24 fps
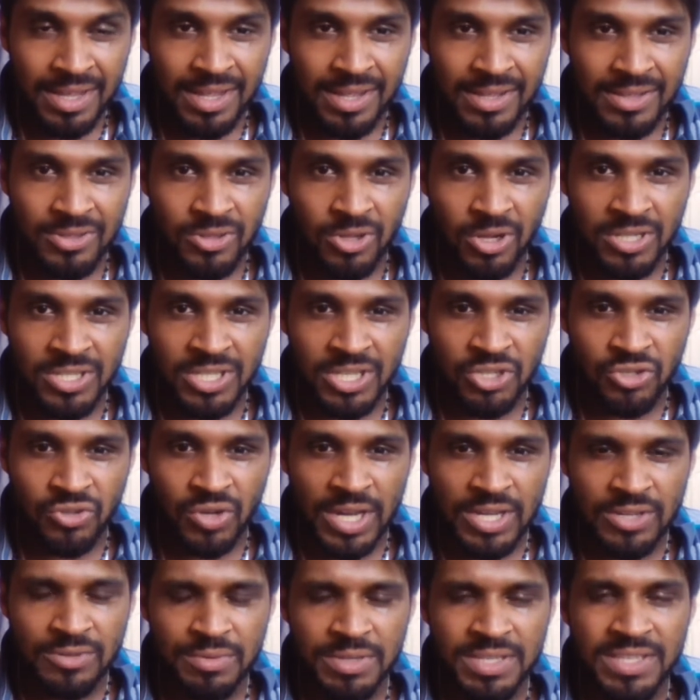Doctor
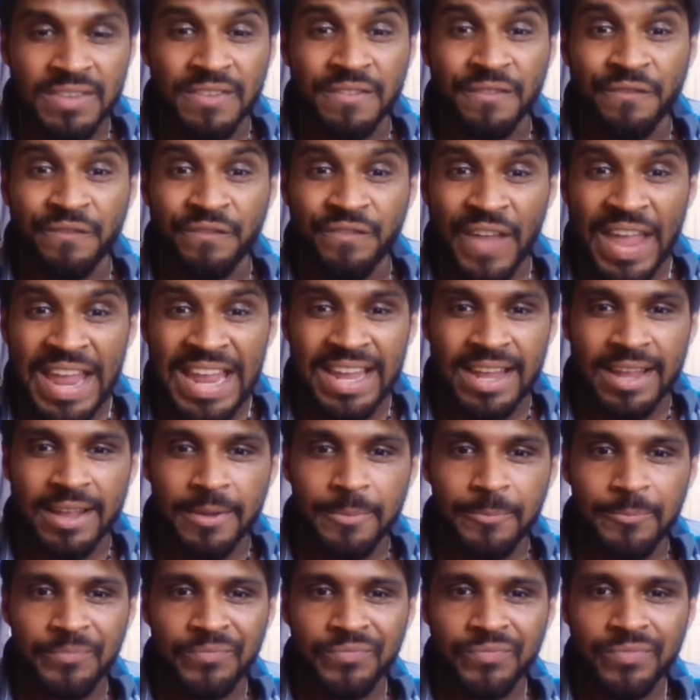Strange versus Fate.
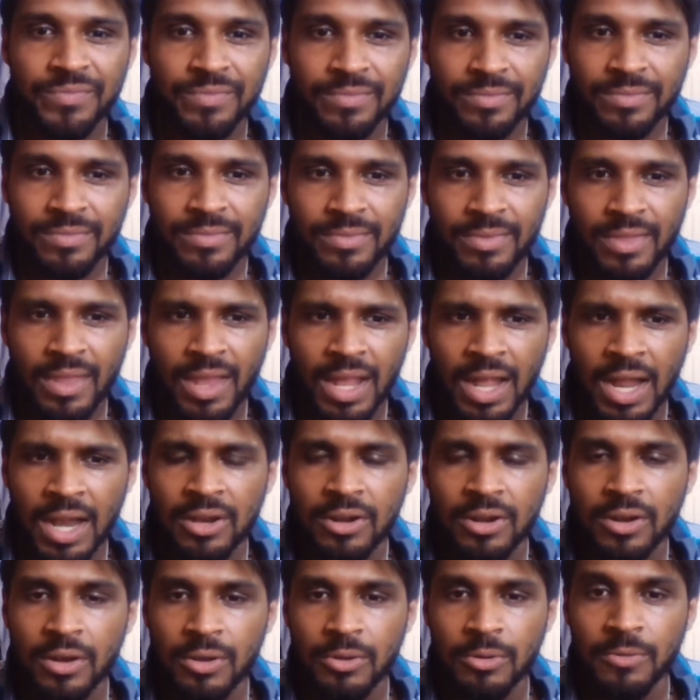I
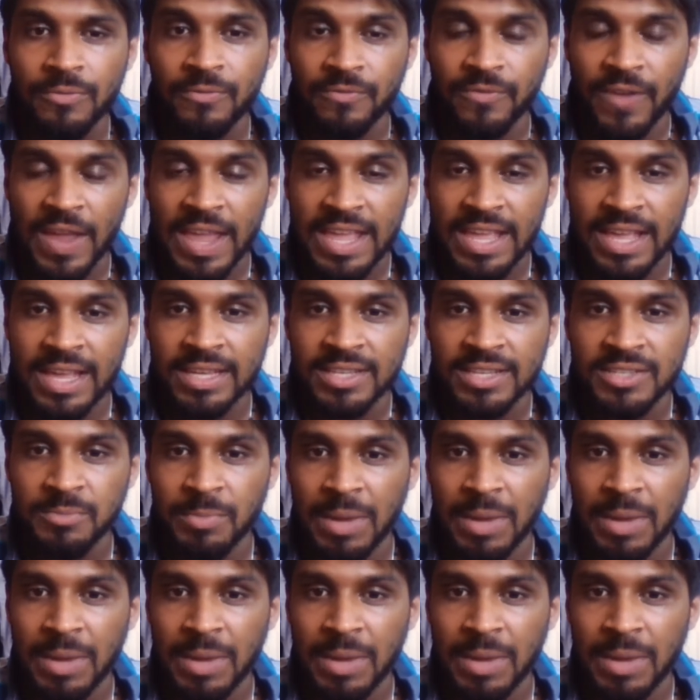don't know who Fate is,